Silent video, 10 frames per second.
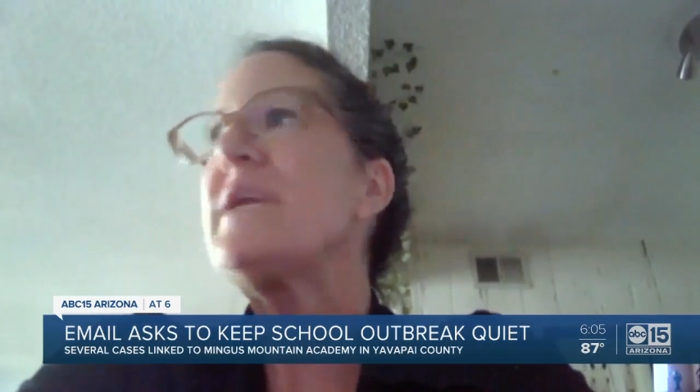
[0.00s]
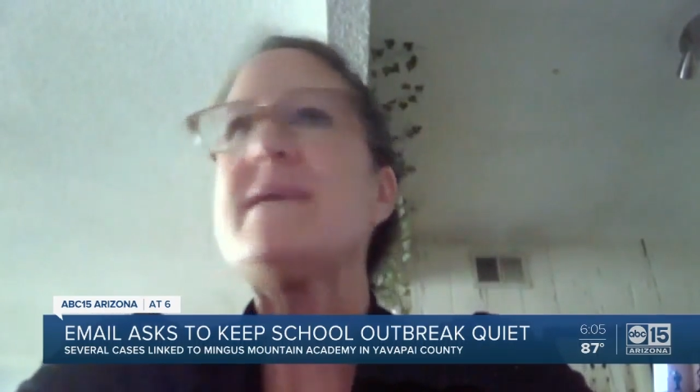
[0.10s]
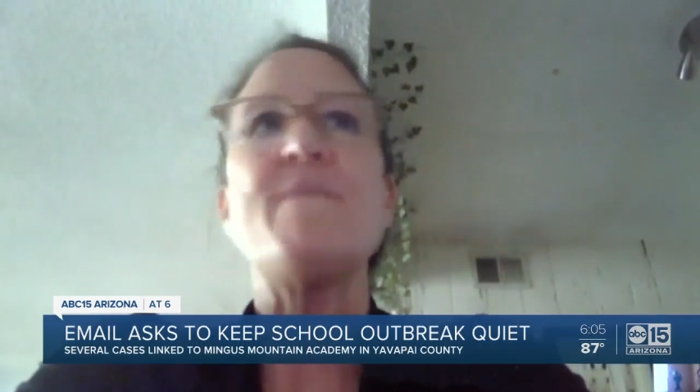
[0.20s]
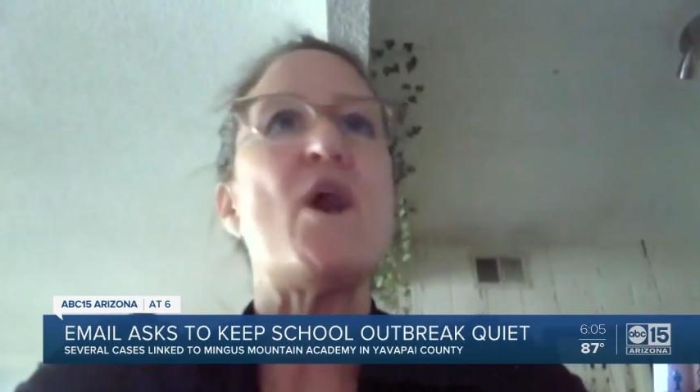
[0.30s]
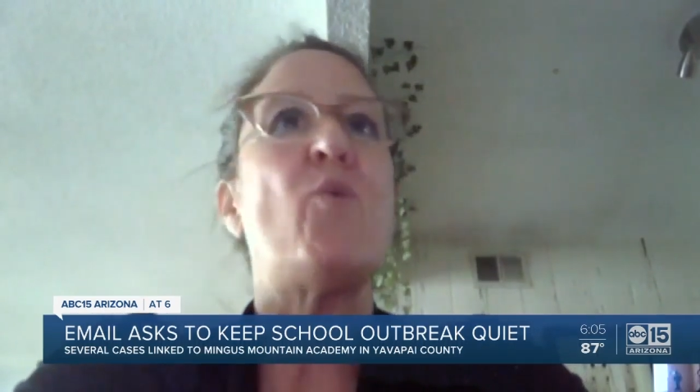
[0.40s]
whole
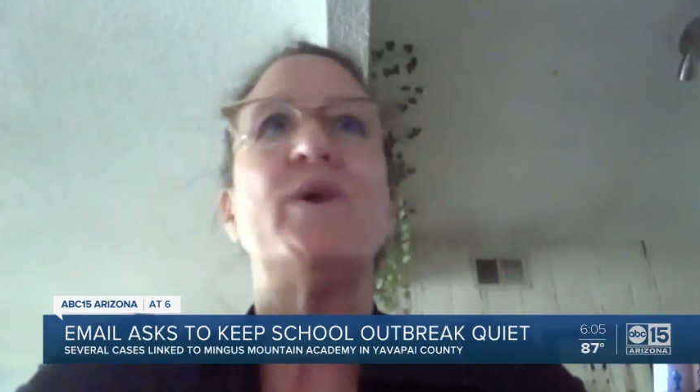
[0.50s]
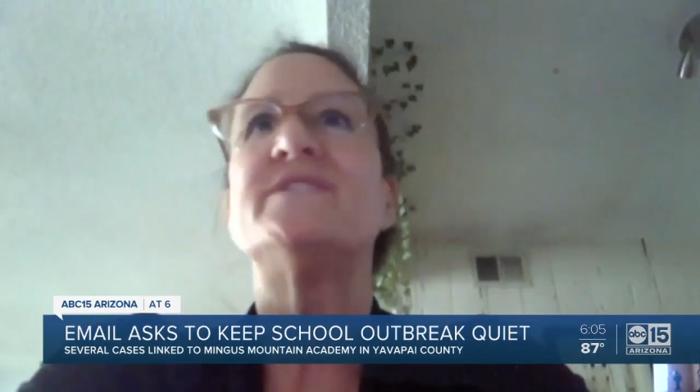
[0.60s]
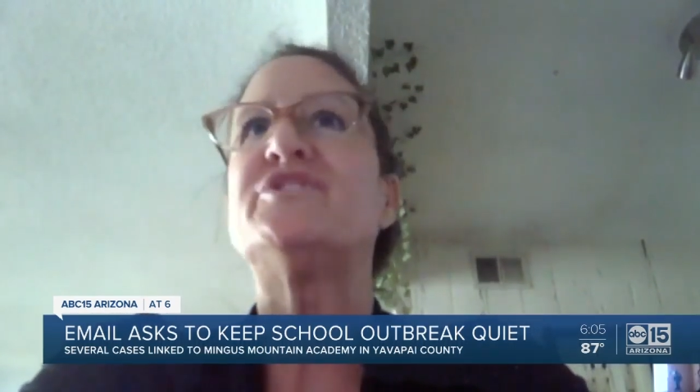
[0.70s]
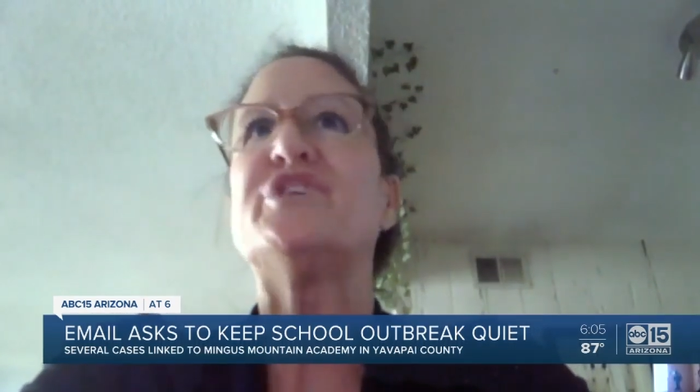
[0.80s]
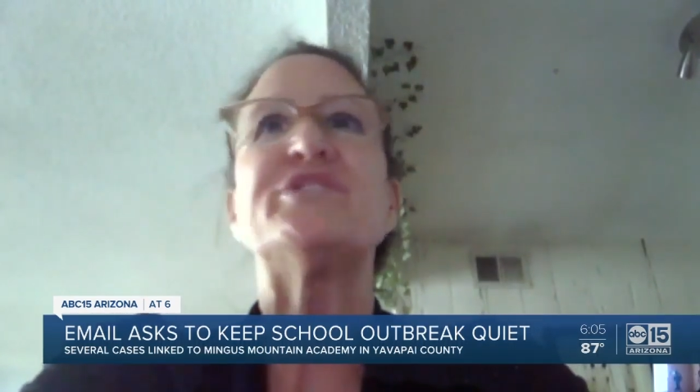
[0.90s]
email
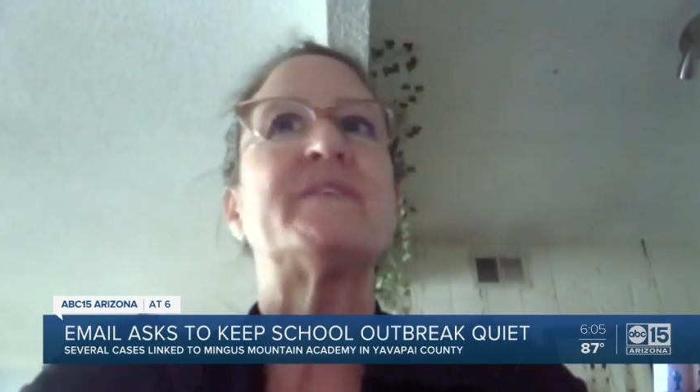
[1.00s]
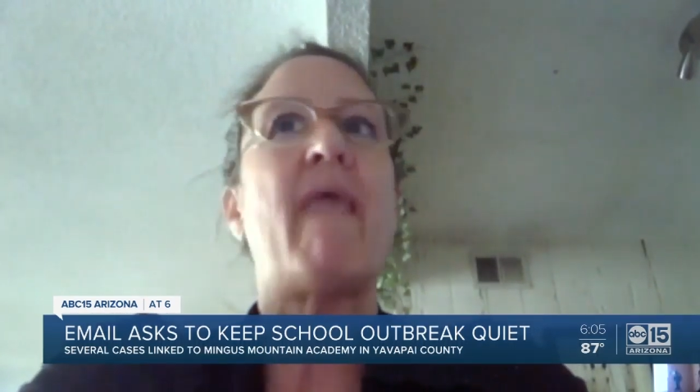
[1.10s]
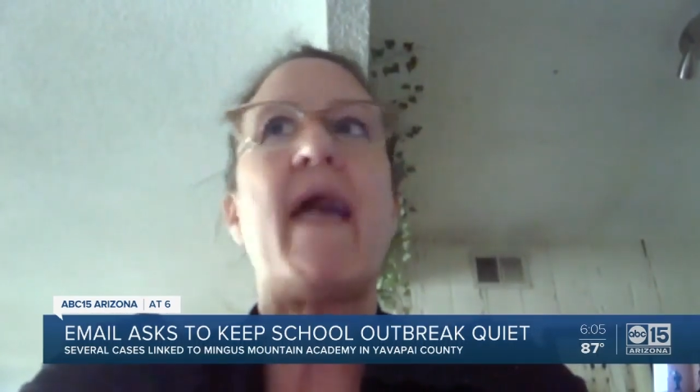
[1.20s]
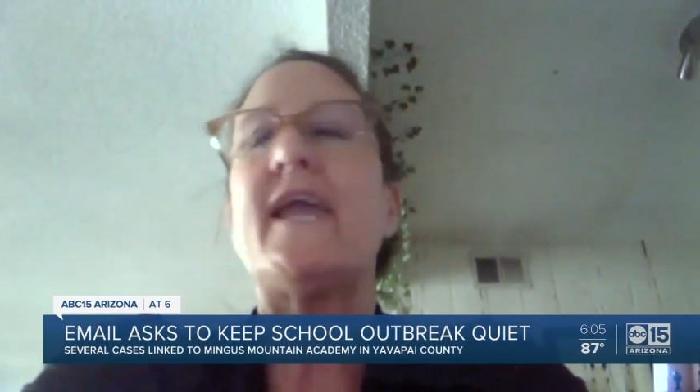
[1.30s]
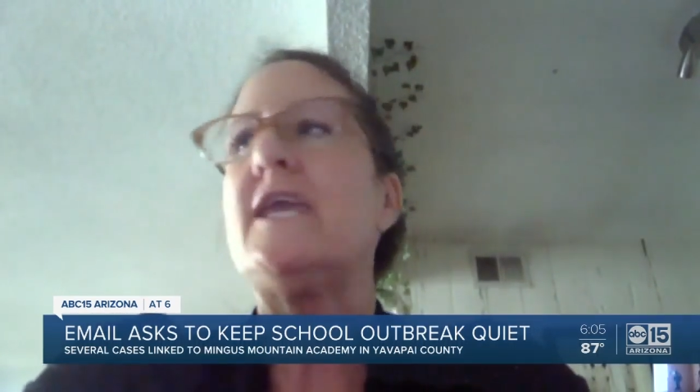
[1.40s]
was just
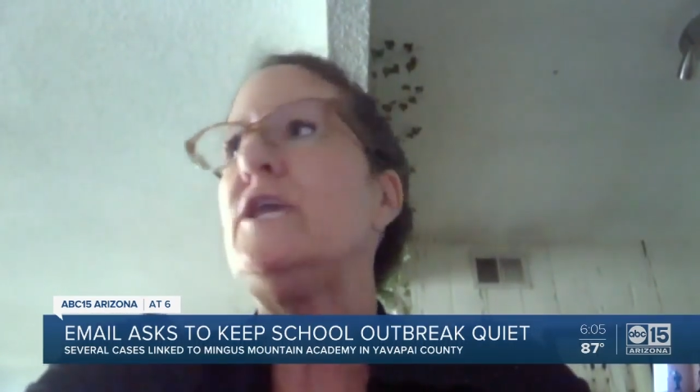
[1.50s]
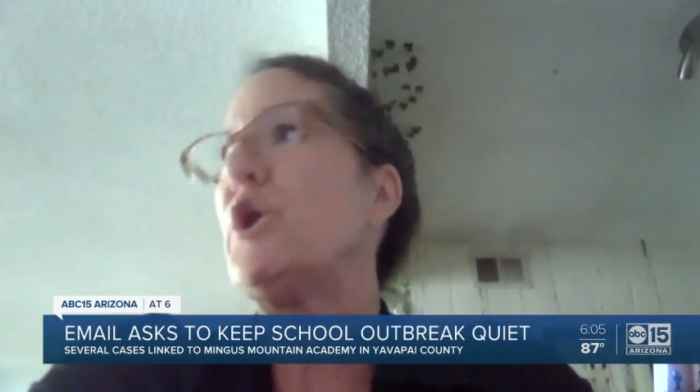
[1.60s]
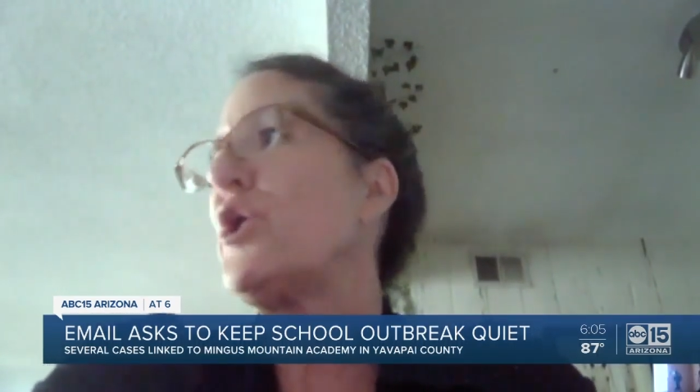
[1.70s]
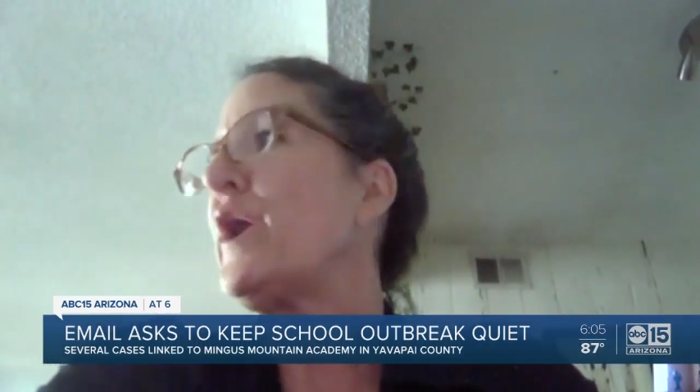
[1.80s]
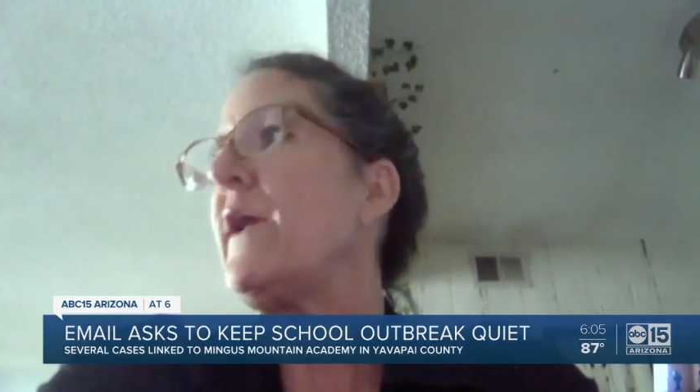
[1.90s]
like
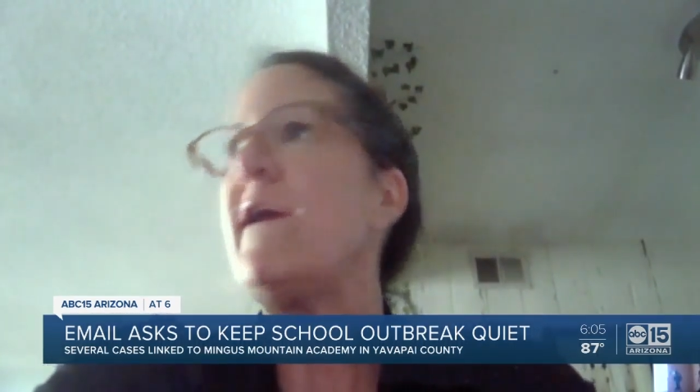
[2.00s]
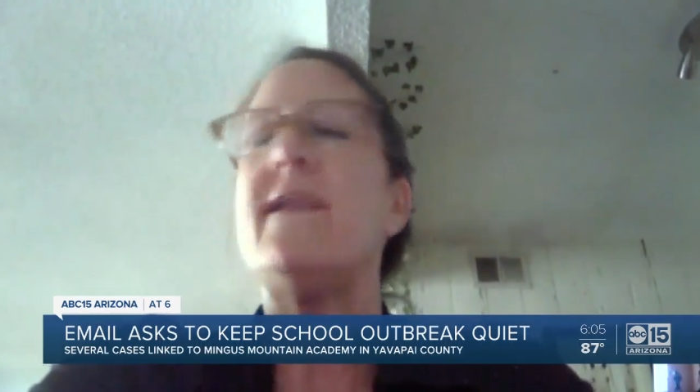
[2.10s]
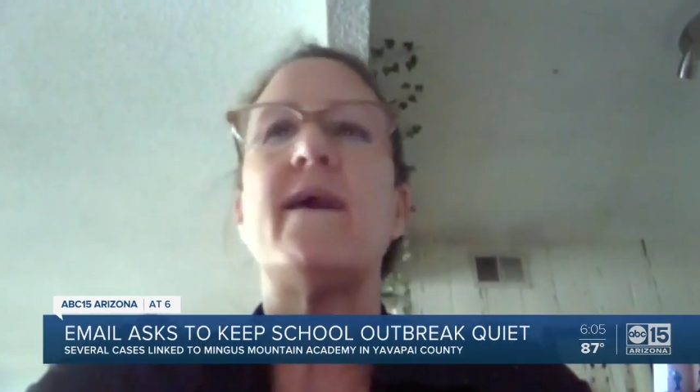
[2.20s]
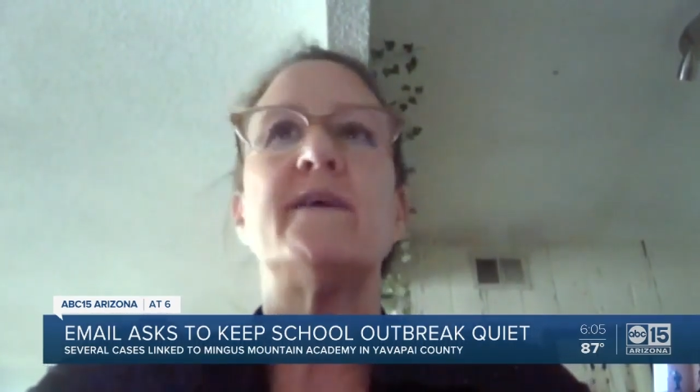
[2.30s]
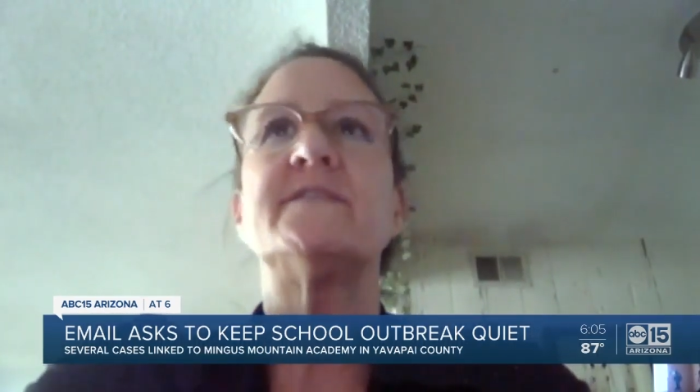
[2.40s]
you're in